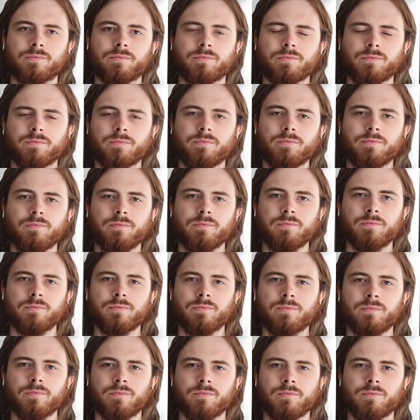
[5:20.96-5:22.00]

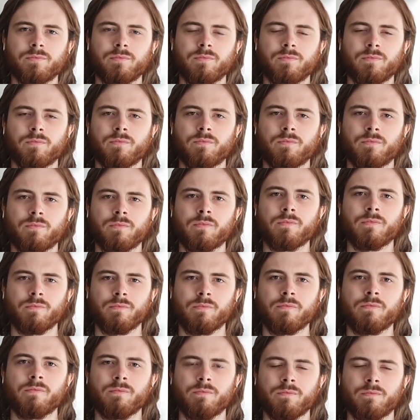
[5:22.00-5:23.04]

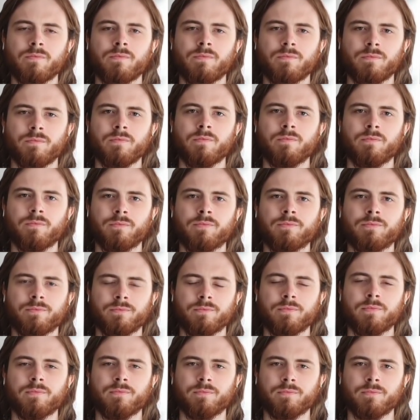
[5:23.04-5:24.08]

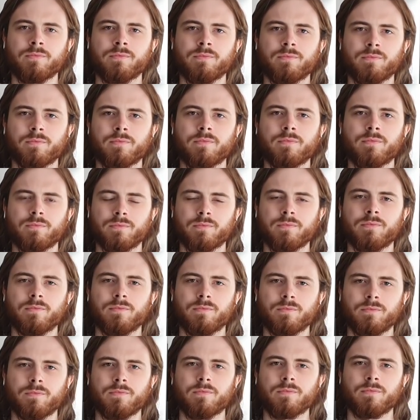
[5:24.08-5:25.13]

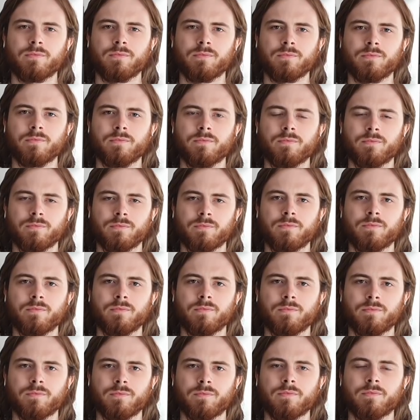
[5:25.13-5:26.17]

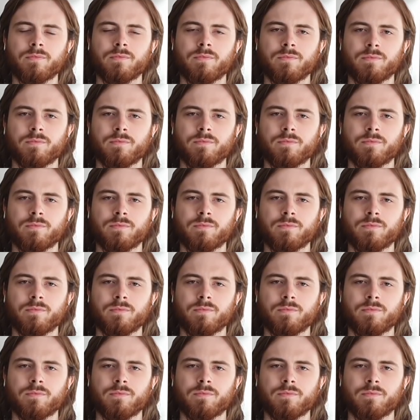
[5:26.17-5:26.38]
No words are spoken by the person on screen.